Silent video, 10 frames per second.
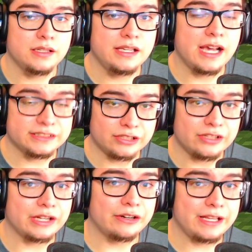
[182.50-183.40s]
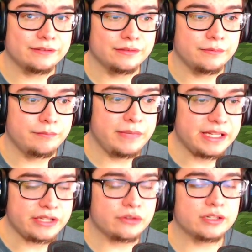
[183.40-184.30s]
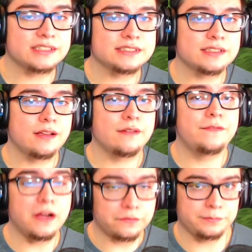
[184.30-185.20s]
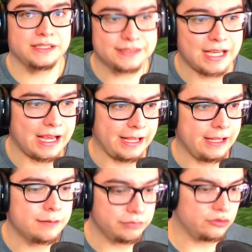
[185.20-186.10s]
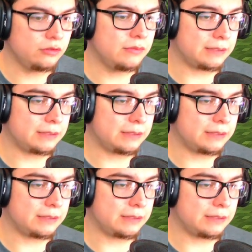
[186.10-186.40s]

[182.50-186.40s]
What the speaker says: You guys saw that, right? Meteors fell from the sky and blew them